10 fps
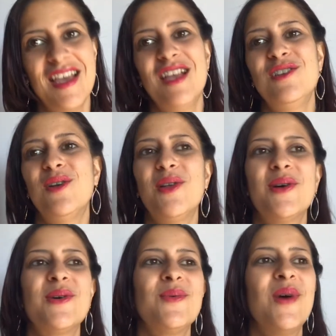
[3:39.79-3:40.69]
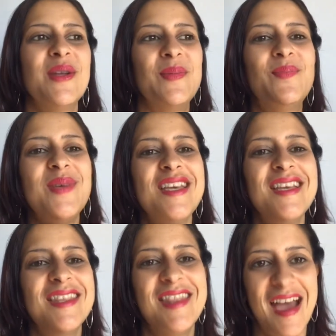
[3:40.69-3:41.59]
No longer want to
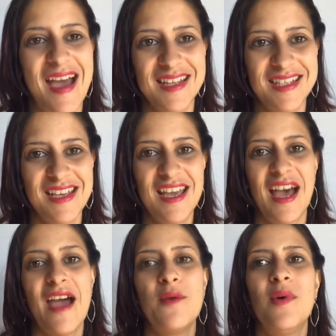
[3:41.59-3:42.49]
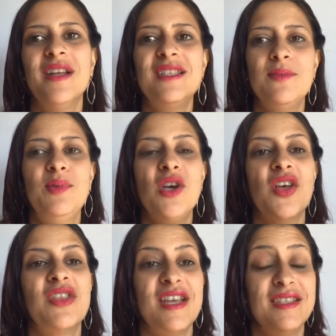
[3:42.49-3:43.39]
be that. I want to be
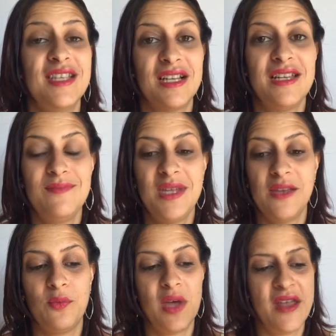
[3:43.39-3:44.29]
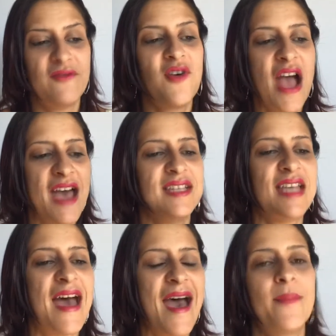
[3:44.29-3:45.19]
authentically me. Whatever has
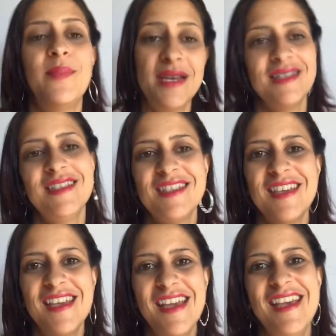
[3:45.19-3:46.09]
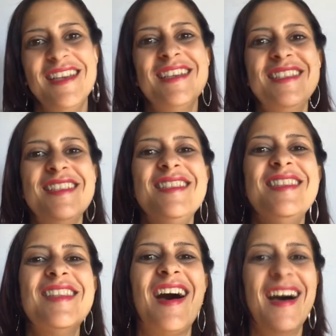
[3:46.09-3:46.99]
happened is
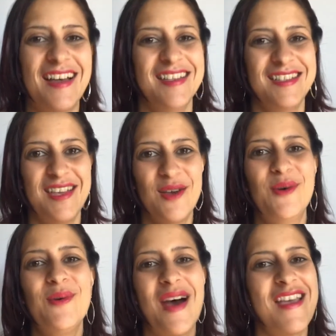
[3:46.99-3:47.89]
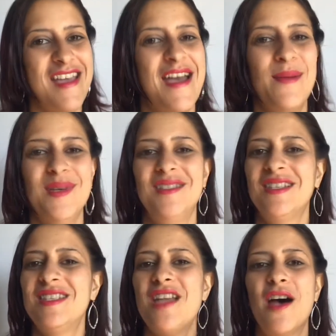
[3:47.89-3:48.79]
not who I am. It
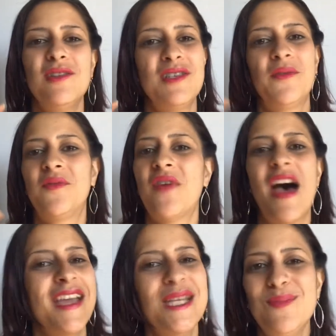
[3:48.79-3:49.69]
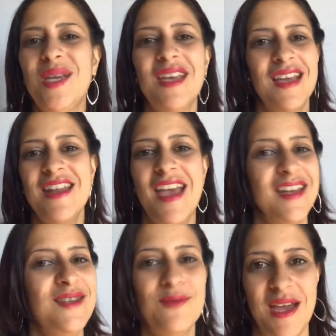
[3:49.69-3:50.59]
does not define me in
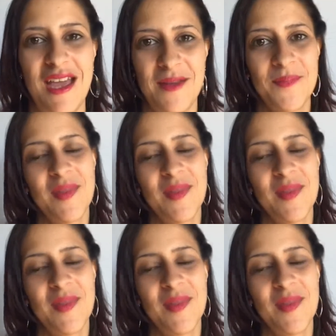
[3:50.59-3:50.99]
any way.